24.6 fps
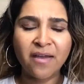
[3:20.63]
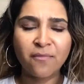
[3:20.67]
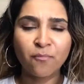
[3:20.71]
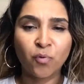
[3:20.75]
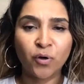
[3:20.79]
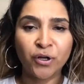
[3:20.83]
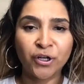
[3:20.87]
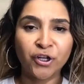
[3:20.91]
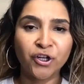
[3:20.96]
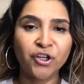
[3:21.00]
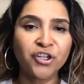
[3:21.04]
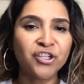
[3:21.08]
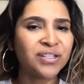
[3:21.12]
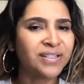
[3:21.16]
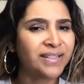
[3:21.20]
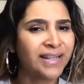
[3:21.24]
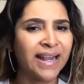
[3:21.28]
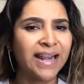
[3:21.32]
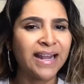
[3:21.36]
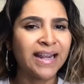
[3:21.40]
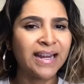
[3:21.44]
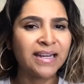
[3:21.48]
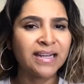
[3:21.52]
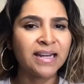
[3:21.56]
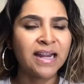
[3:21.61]
what you're
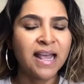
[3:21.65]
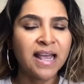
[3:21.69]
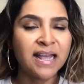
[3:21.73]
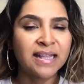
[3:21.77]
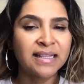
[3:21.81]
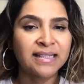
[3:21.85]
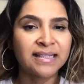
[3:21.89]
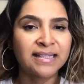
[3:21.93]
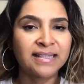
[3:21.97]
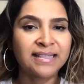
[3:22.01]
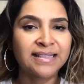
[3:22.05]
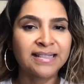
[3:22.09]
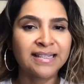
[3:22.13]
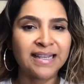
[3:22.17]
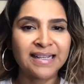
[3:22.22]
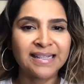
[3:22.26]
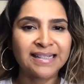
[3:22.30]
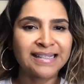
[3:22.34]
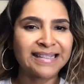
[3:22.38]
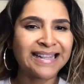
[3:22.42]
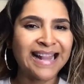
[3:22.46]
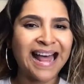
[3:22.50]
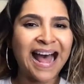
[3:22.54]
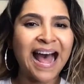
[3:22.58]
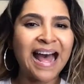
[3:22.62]
saying
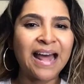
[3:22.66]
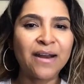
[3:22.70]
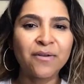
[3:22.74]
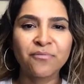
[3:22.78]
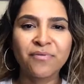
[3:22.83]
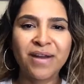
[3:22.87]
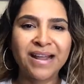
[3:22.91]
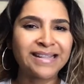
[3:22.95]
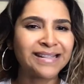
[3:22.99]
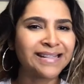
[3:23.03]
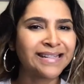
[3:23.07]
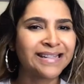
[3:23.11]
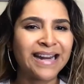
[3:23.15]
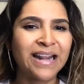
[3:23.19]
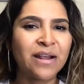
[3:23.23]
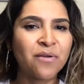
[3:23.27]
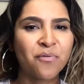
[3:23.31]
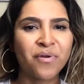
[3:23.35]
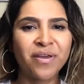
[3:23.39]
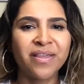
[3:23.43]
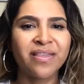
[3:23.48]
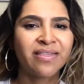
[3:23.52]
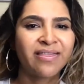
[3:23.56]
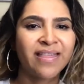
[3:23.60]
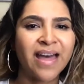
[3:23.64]
does not resonate
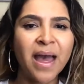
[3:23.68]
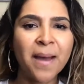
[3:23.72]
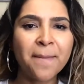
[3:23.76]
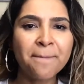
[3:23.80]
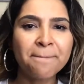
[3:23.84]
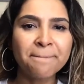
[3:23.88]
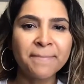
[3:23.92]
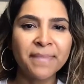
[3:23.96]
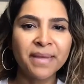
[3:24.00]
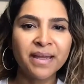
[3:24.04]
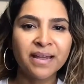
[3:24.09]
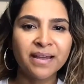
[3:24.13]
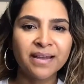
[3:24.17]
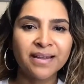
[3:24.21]
with them